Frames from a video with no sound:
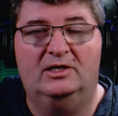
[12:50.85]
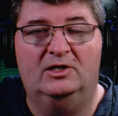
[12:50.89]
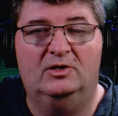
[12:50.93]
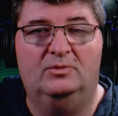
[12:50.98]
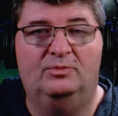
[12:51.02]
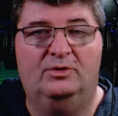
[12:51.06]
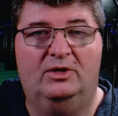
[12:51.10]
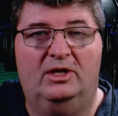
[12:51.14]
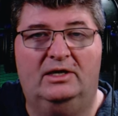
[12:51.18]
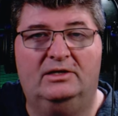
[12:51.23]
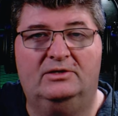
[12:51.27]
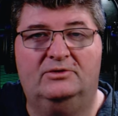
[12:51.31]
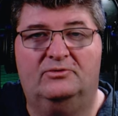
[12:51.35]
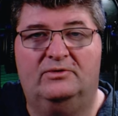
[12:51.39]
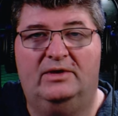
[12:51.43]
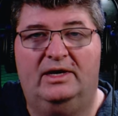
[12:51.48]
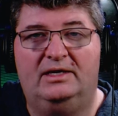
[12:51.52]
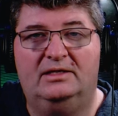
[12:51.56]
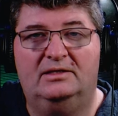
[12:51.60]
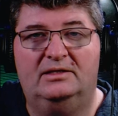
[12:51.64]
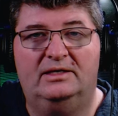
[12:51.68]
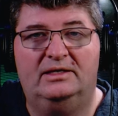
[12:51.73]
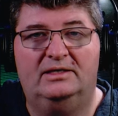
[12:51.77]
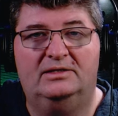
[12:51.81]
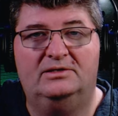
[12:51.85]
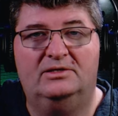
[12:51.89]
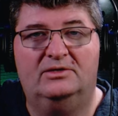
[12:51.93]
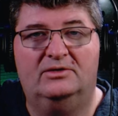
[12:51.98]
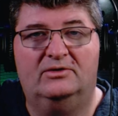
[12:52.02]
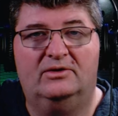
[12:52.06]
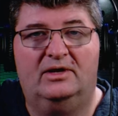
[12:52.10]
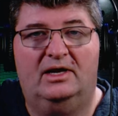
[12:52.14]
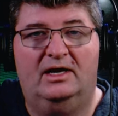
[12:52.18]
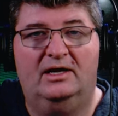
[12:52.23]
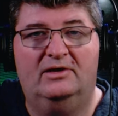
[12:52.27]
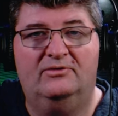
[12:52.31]
It'll plug directly
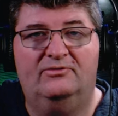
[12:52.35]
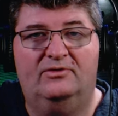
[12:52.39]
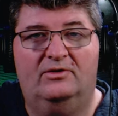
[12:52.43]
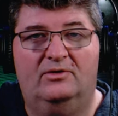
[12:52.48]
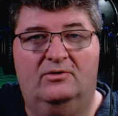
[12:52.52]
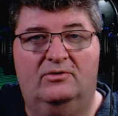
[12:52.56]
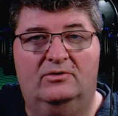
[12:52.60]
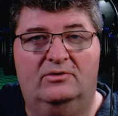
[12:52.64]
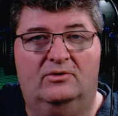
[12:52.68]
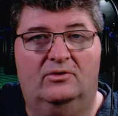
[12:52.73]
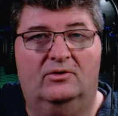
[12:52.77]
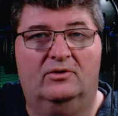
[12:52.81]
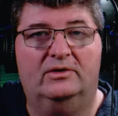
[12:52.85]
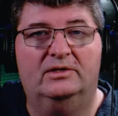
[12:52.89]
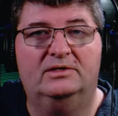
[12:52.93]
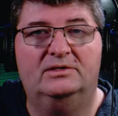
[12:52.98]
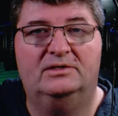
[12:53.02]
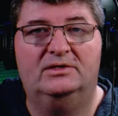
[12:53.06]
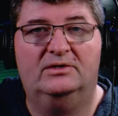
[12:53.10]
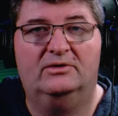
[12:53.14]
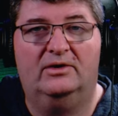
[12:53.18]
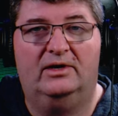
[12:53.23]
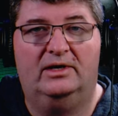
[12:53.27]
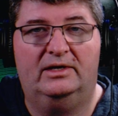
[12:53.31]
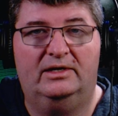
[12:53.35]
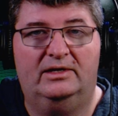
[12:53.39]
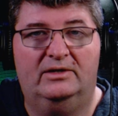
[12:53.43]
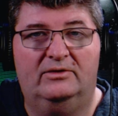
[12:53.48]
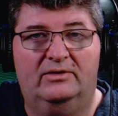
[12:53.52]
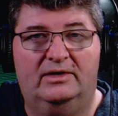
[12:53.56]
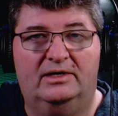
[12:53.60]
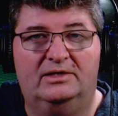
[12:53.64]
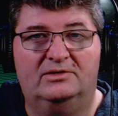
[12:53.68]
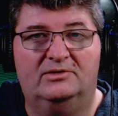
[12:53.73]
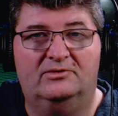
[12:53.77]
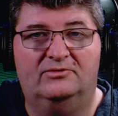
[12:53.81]
into your iPhone or into your
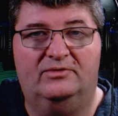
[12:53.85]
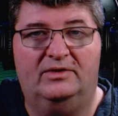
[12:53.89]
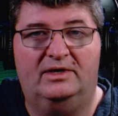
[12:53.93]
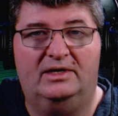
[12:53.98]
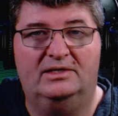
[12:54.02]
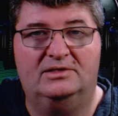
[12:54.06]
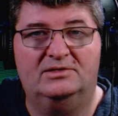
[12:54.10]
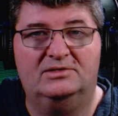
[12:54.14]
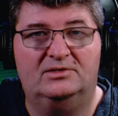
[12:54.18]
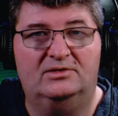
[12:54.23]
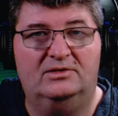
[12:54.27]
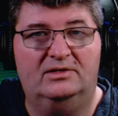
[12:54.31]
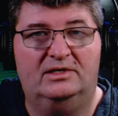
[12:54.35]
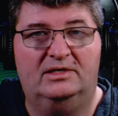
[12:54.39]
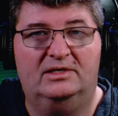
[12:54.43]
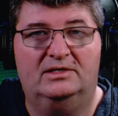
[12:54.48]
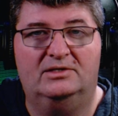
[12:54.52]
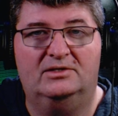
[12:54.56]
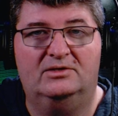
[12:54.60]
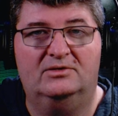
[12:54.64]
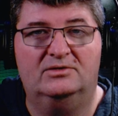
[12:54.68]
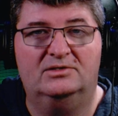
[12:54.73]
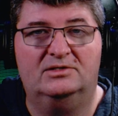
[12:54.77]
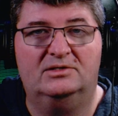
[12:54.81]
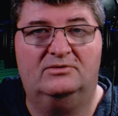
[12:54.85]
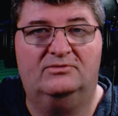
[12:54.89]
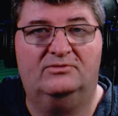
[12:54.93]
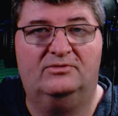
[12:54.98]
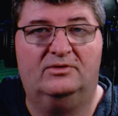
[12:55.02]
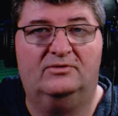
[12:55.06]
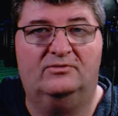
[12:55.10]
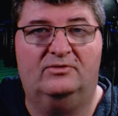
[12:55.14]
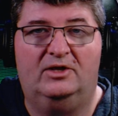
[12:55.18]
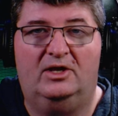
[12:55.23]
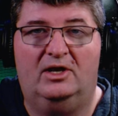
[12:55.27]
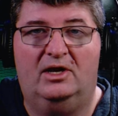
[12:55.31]
audio interface, so you can use it
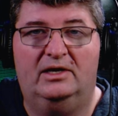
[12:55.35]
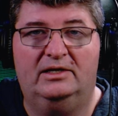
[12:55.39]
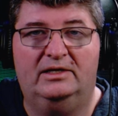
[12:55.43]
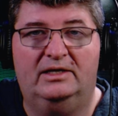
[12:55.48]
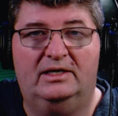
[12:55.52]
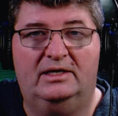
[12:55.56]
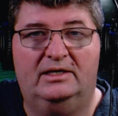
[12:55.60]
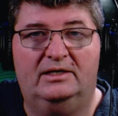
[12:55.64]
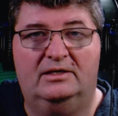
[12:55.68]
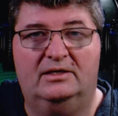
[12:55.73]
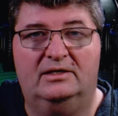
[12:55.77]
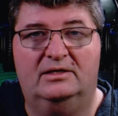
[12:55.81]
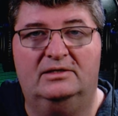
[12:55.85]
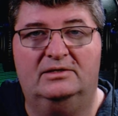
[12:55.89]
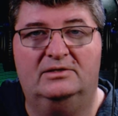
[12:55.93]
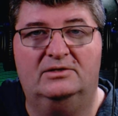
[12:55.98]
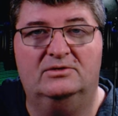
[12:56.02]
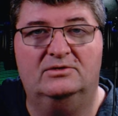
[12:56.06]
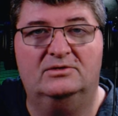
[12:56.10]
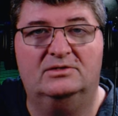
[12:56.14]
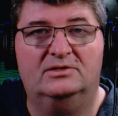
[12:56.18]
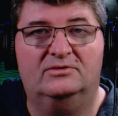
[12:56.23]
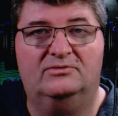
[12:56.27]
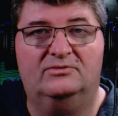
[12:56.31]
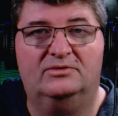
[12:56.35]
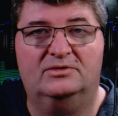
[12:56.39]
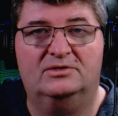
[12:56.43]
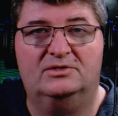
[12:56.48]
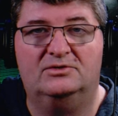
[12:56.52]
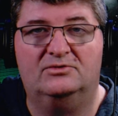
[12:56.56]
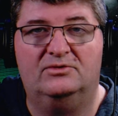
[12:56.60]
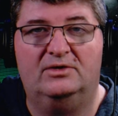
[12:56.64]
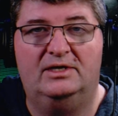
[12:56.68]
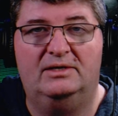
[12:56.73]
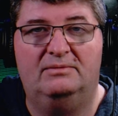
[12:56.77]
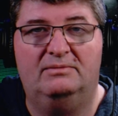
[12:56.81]
for vlogging, you can use it for
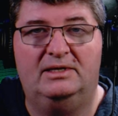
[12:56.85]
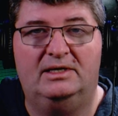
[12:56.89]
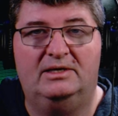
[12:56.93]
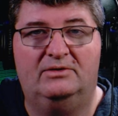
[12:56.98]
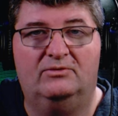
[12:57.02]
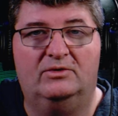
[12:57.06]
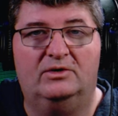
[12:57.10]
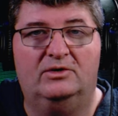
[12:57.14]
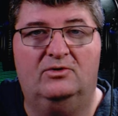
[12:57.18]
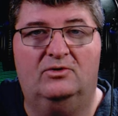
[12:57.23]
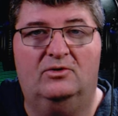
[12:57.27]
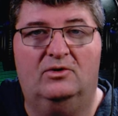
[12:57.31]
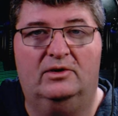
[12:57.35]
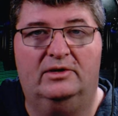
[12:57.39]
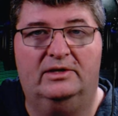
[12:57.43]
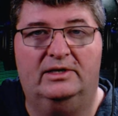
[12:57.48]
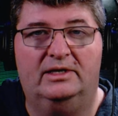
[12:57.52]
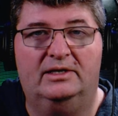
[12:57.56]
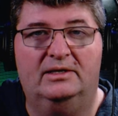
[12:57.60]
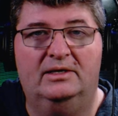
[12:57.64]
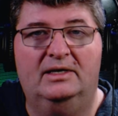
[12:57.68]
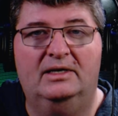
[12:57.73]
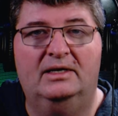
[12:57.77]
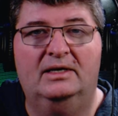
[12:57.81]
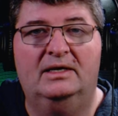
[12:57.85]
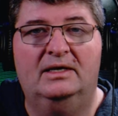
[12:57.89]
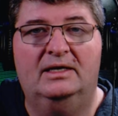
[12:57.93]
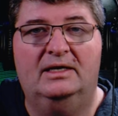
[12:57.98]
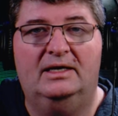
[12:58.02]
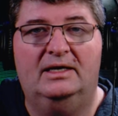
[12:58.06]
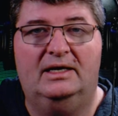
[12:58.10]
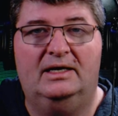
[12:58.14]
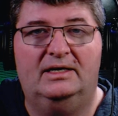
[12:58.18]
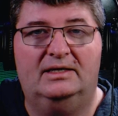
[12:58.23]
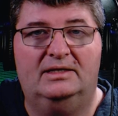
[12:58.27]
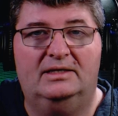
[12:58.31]
streaming, recording,
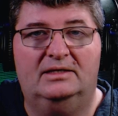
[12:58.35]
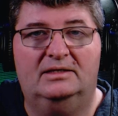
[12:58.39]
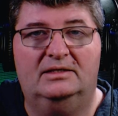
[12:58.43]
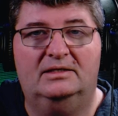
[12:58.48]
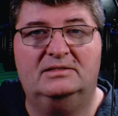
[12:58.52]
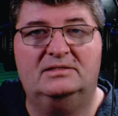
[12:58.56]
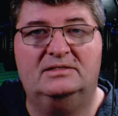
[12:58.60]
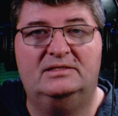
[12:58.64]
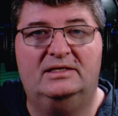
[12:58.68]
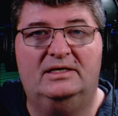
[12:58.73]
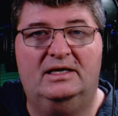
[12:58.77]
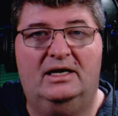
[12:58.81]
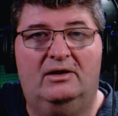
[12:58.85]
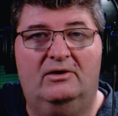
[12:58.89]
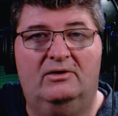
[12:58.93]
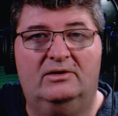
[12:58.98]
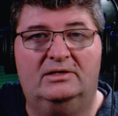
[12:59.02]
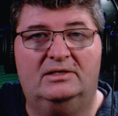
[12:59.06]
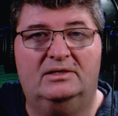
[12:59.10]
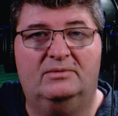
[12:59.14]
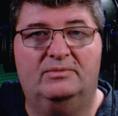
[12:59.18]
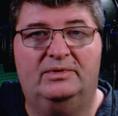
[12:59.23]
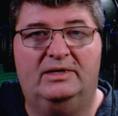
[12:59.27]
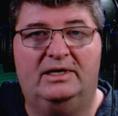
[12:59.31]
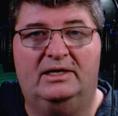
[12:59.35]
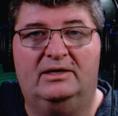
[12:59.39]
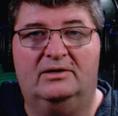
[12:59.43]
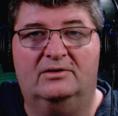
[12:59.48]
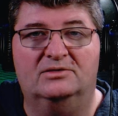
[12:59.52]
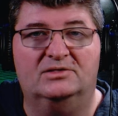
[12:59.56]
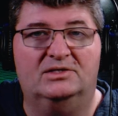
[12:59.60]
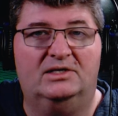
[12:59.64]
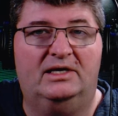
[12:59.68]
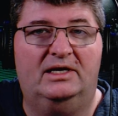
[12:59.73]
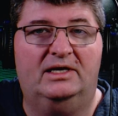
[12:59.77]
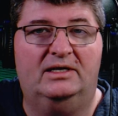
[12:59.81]
and let's see how it
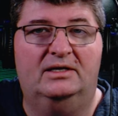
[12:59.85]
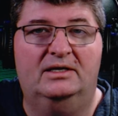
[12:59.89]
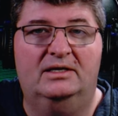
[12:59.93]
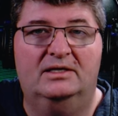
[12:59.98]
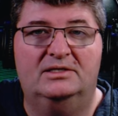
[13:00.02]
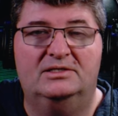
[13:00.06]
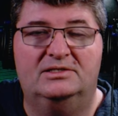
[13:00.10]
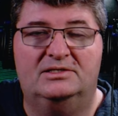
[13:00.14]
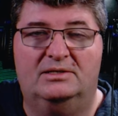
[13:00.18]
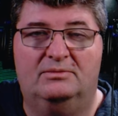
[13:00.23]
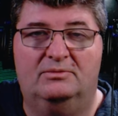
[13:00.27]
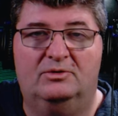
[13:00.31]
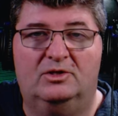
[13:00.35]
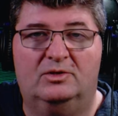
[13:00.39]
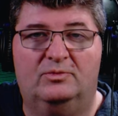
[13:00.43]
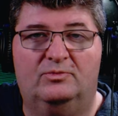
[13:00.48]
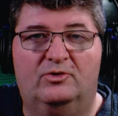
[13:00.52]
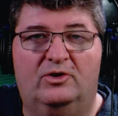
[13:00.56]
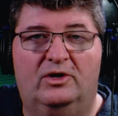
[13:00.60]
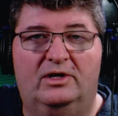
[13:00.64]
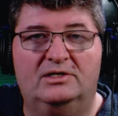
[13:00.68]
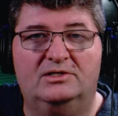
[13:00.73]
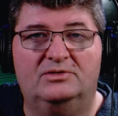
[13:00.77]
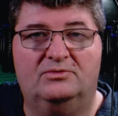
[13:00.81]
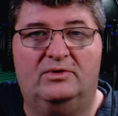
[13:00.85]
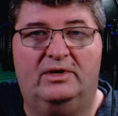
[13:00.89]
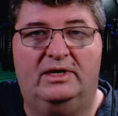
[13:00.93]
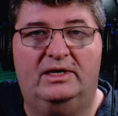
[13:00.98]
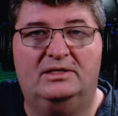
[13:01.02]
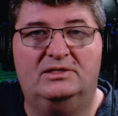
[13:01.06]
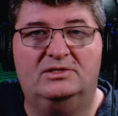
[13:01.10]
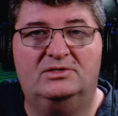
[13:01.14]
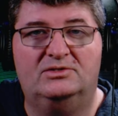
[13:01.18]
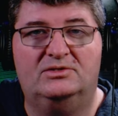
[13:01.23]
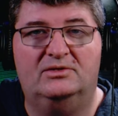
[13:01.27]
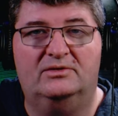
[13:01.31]
compares. Again, similar price
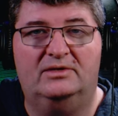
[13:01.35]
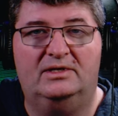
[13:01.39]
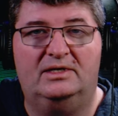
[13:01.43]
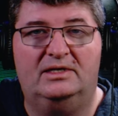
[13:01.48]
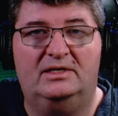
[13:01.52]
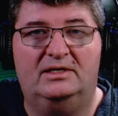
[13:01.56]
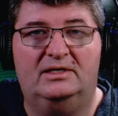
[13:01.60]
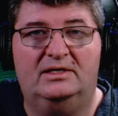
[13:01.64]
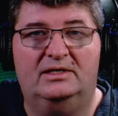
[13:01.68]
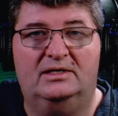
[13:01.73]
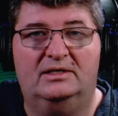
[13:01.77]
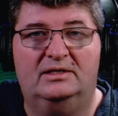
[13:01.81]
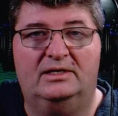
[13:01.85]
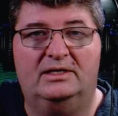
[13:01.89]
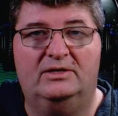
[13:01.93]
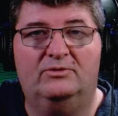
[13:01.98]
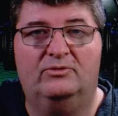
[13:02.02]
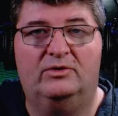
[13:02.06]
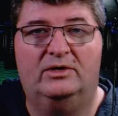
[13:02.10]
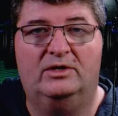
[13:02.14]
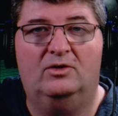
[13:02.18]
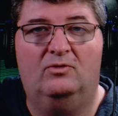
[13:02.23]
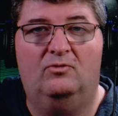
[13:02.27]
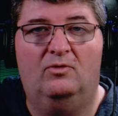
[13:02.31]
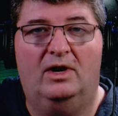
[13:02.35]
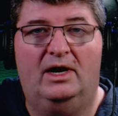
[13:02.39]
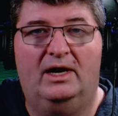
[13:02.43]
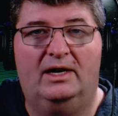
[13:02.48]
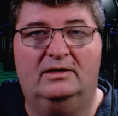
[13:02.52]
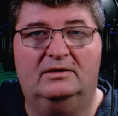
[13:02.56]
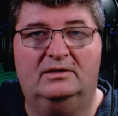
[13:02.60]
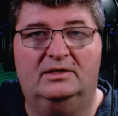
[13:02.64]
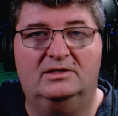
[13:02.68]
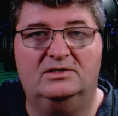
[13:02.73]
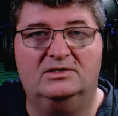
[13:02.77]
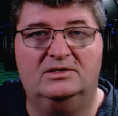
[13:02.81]
range to the Leereel
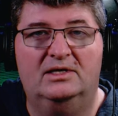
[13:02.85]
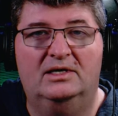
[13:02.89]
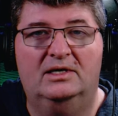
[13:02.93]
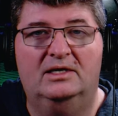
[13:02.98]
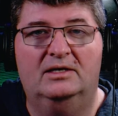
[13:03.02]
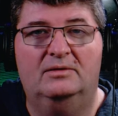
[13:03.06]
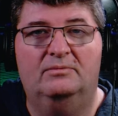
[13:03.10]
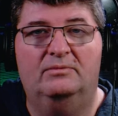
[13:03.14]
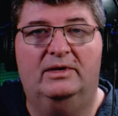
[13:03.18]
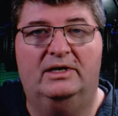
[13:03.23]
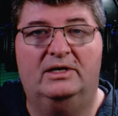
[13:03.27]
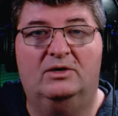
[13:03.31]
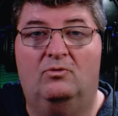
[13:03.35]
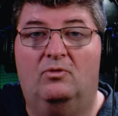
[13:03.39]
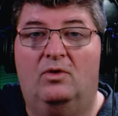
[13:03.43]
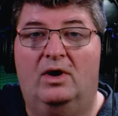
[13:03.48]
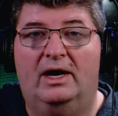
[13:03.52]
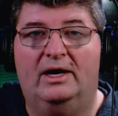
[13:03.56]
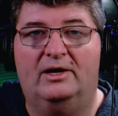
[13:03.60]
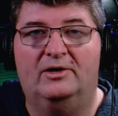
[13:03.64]
wireless, but a